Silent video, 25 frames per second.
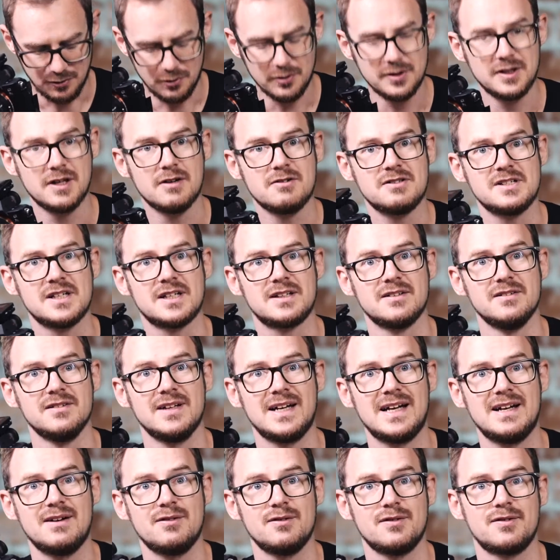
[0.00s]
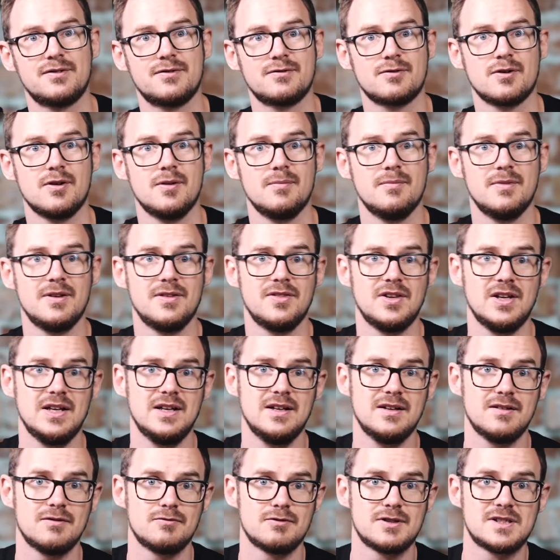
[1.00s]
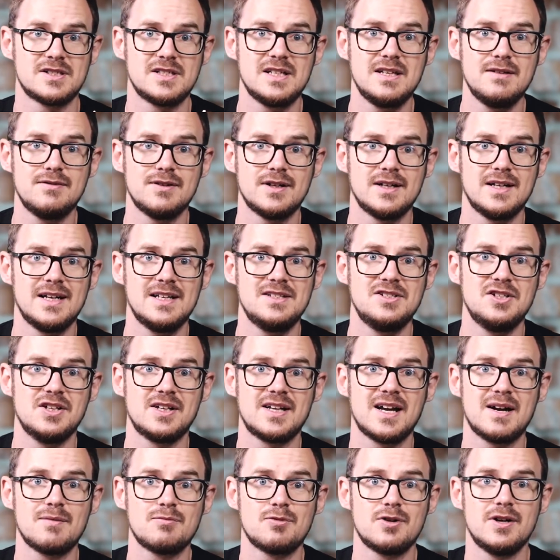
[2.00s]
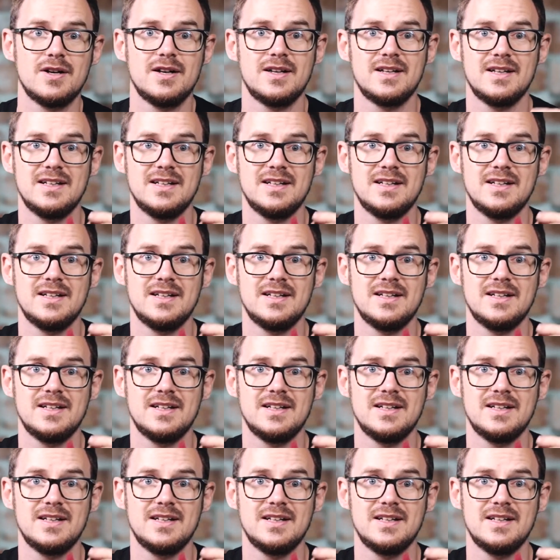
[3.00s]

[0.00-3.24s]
audio signal out from the receiver into your camera,